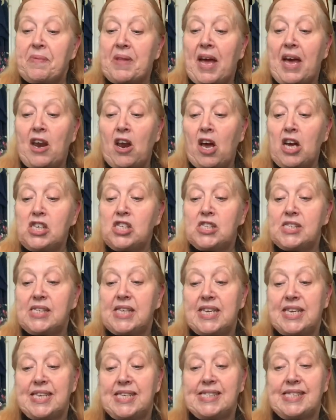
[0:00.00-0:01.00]
And I just
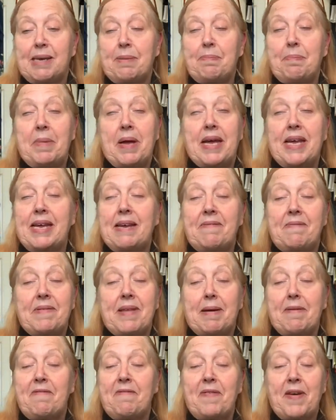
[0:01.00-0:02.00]
think it's a, a,
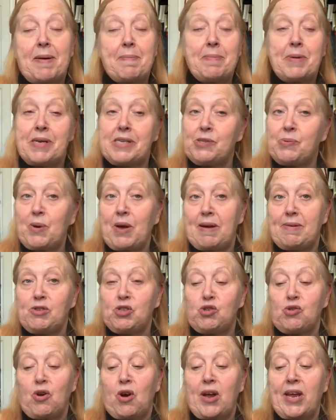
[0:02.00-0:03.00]
a, fabulous way of
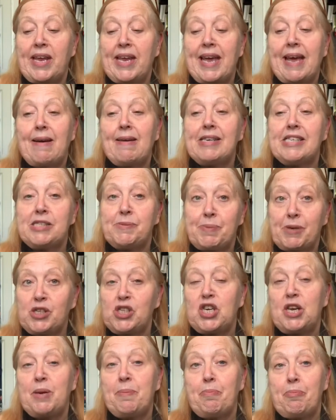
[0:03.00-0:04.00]
trying out,
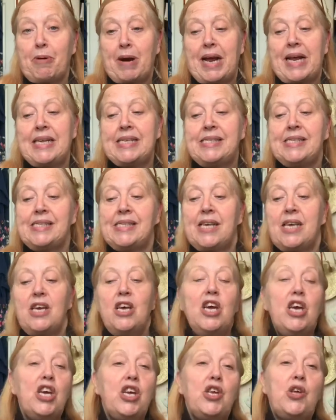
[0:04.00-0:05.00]
especially brands that
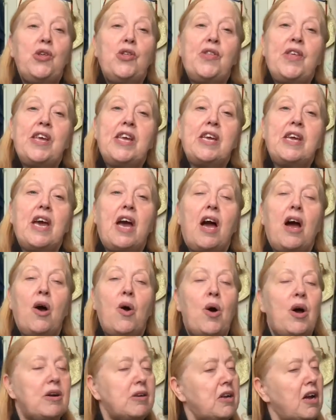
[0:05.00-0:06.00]
you think,
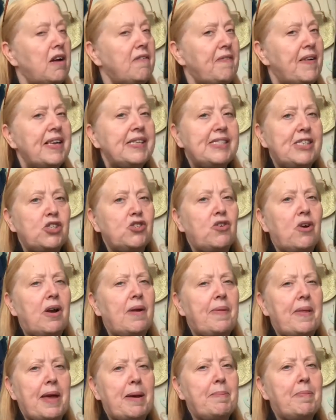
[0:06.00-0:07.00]
oh, I fancy
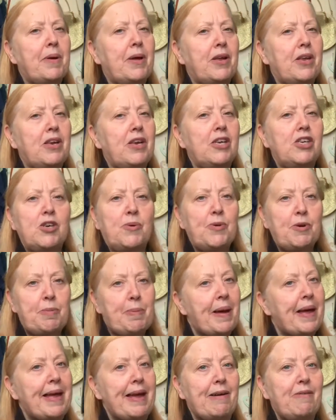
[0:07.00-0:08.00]
trying that, but you don't want
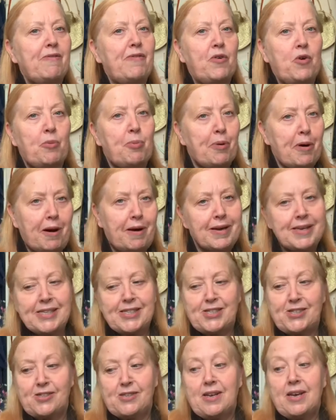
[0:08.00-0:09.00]
to pay out full
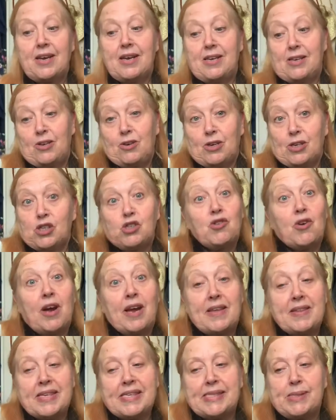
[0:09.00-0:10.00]
price. You can try
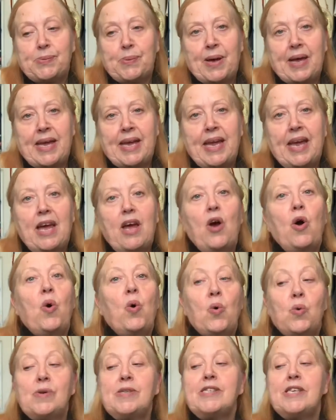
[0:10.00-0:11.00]
it this way.
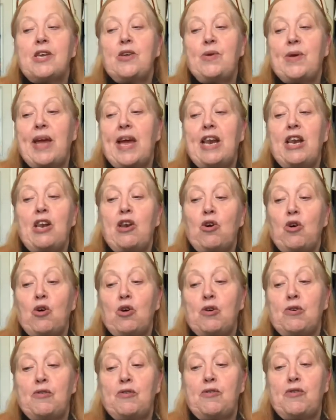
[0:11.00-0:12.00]
Also, you get a lot
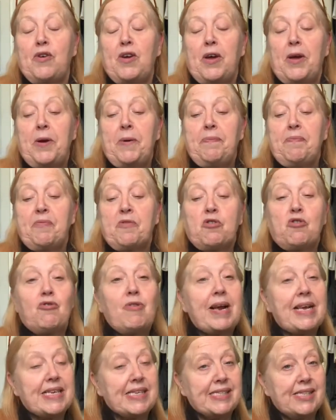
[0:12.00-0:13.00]
of
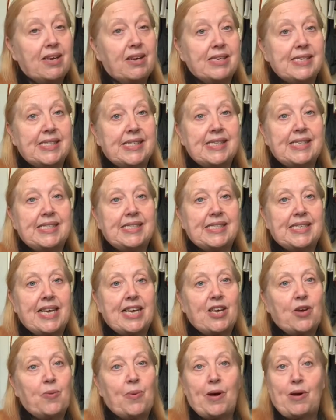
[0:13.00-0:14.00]
great sizes to
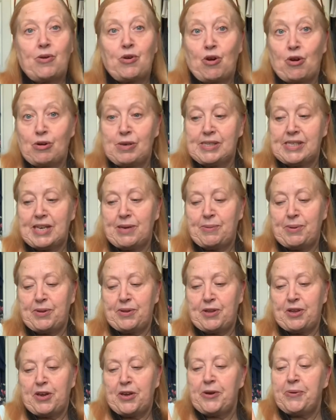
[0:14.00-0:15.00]
take away on holiday
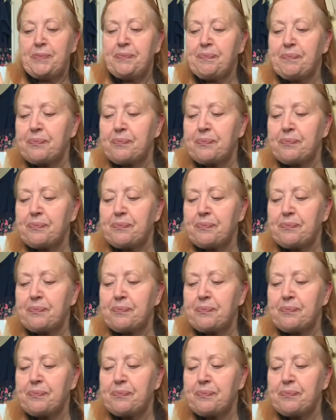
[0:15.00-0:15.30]
with you.